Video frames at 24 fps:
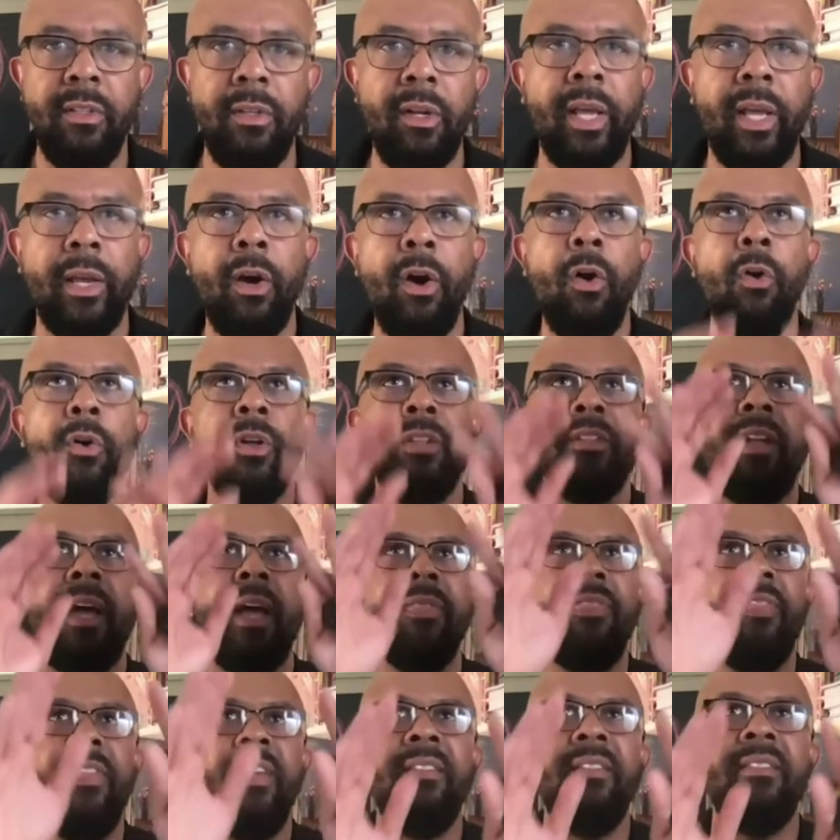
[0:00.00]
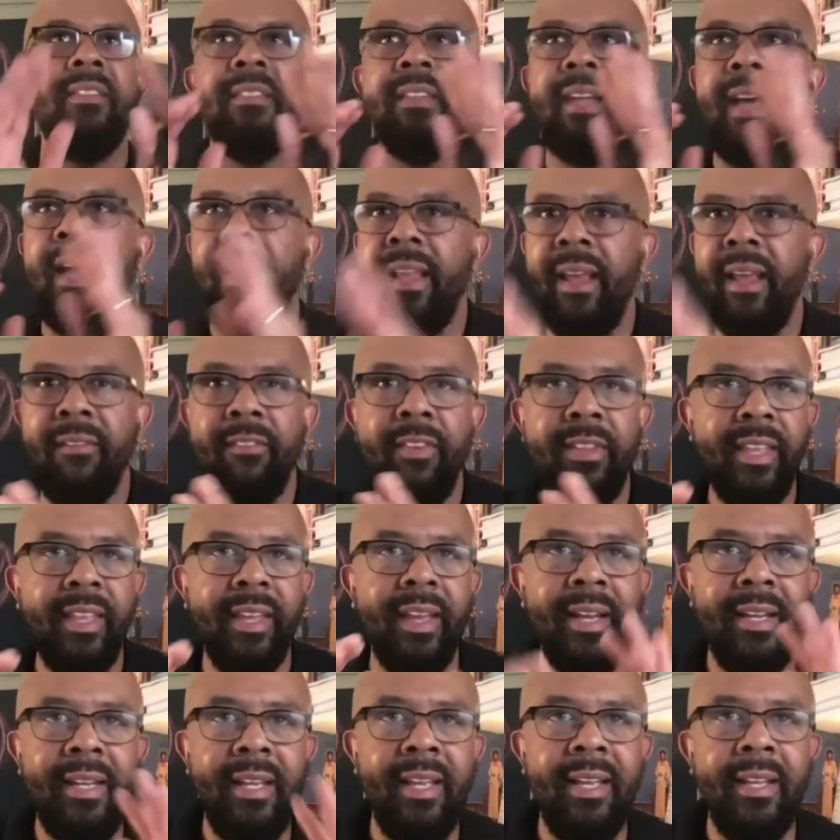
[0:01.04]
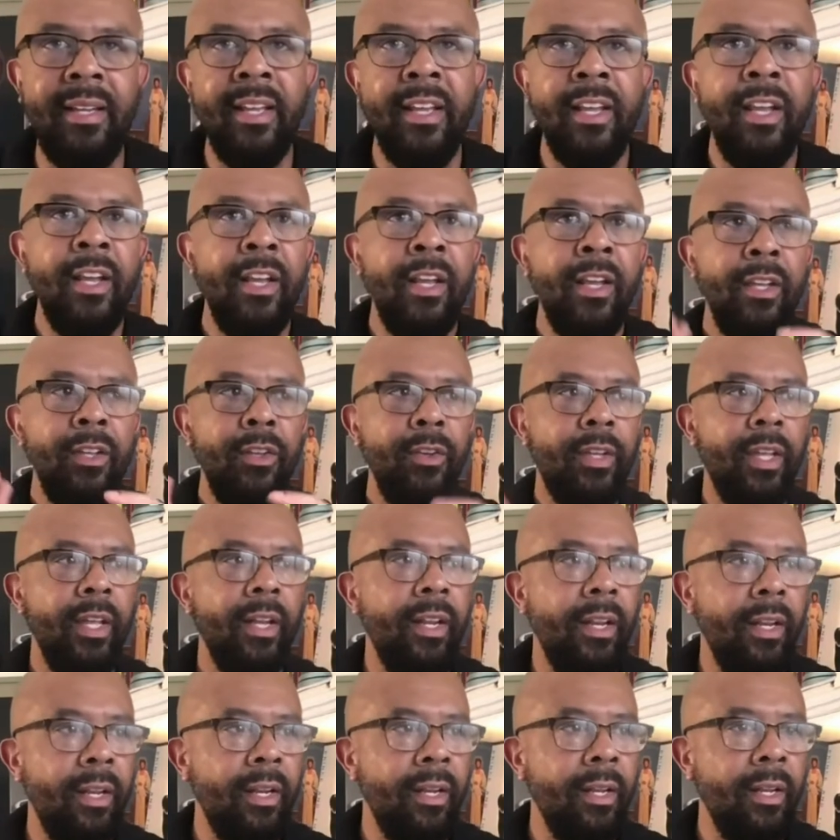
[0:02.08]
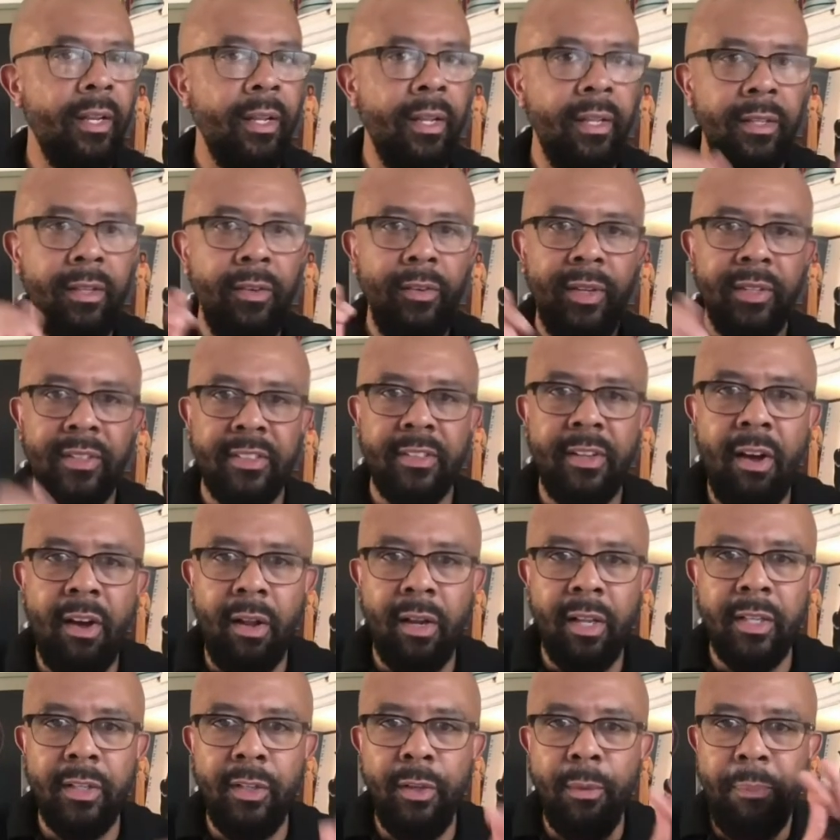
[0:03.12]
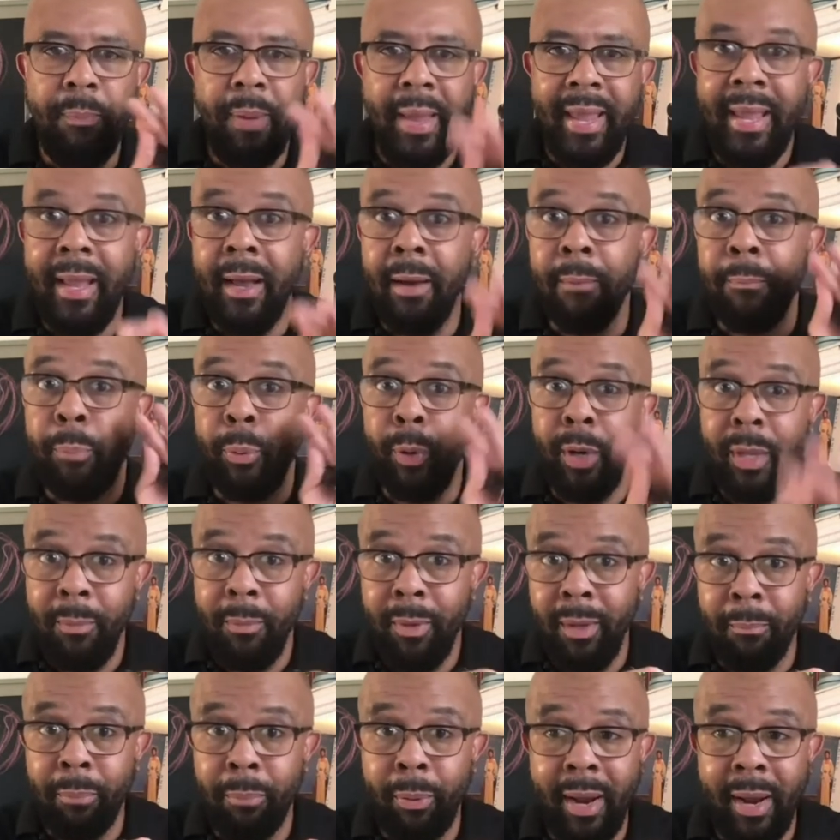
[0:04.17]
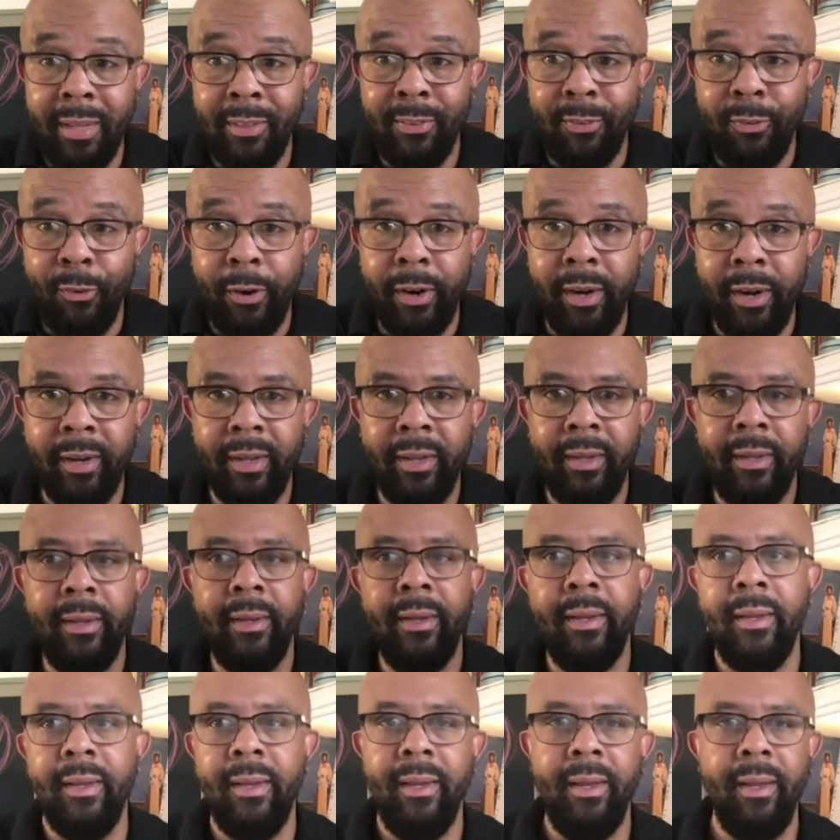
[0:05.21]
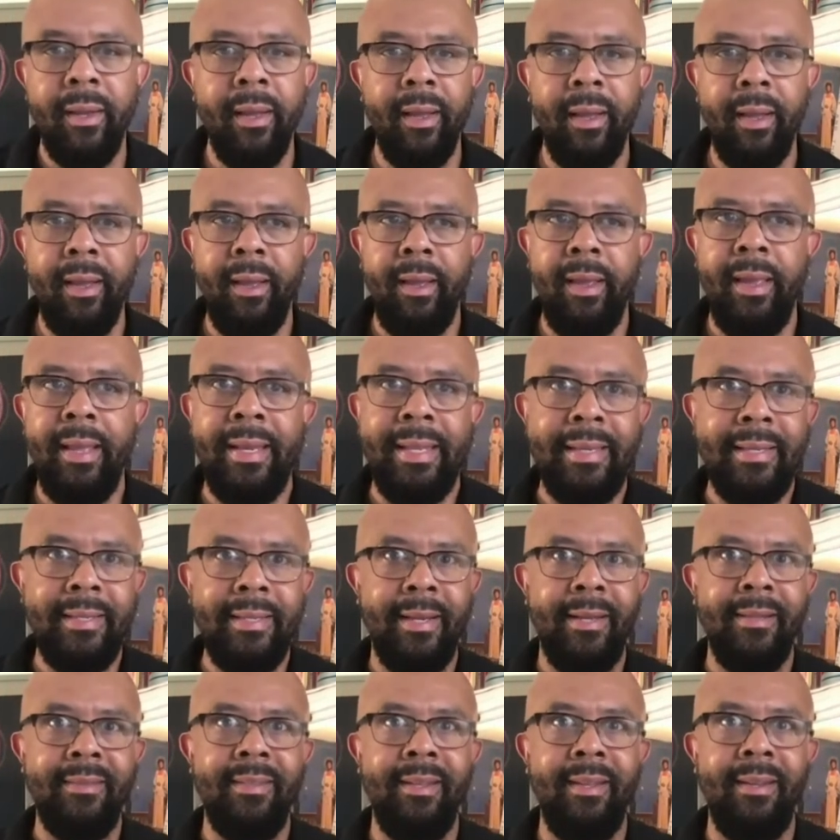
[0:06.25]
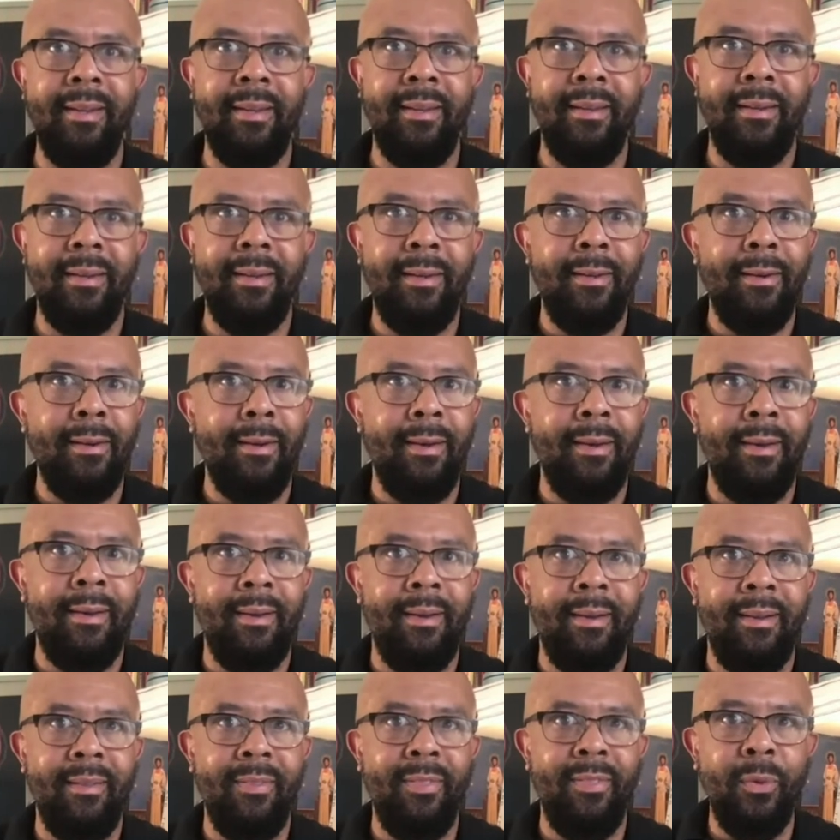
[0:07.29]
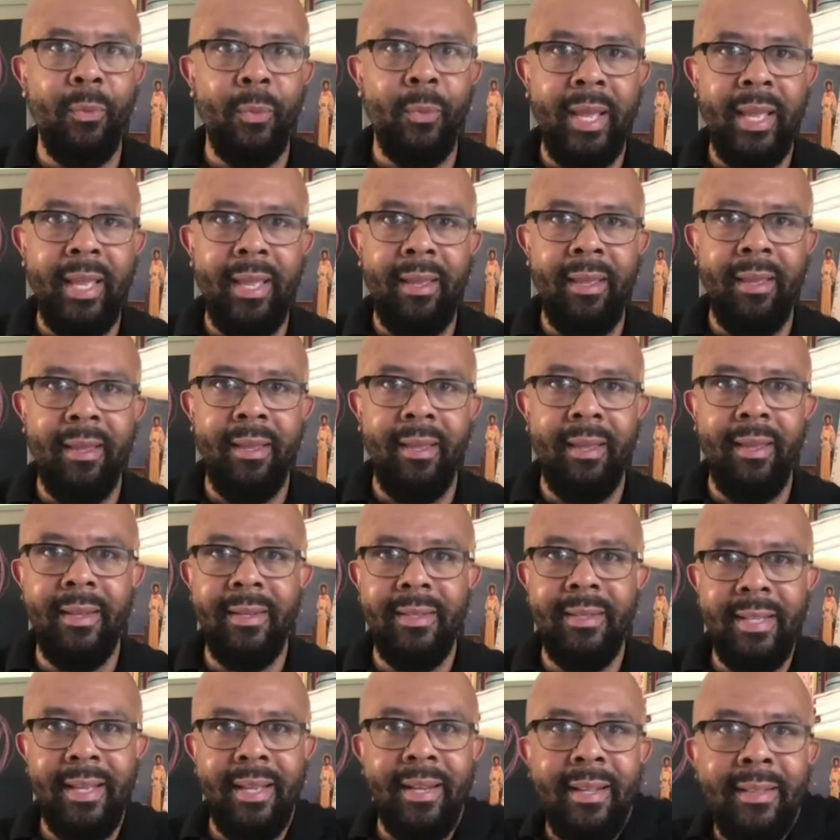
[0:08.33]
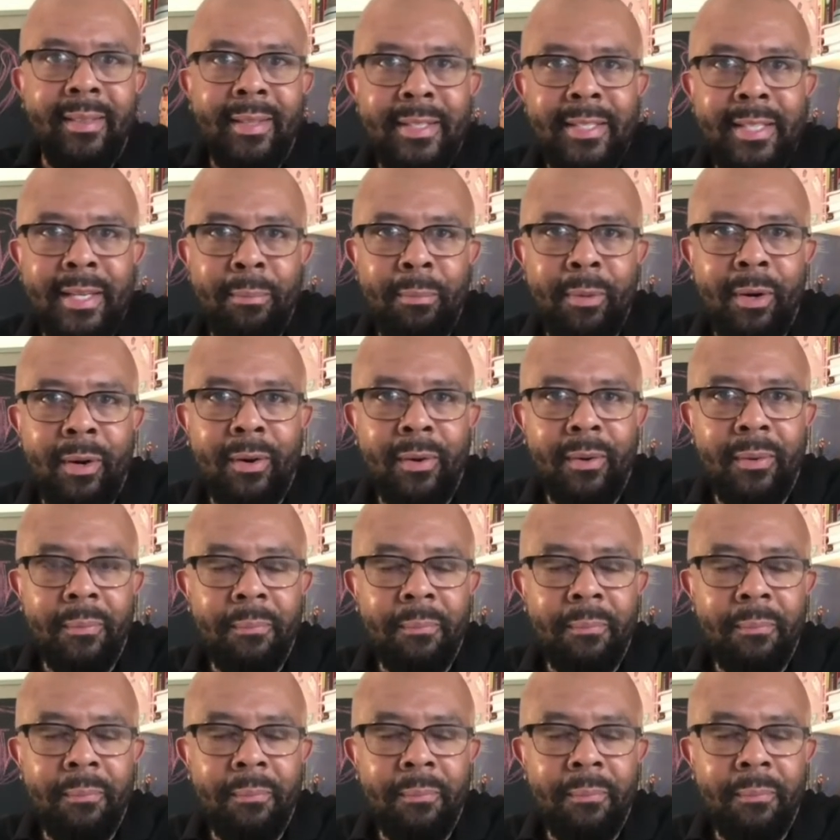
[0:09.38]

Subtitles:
You're like, oh, it's got this, it's got everything I need. You get it, you install it, you pay a premium price for it, and it doesn't look the way it did in the demo.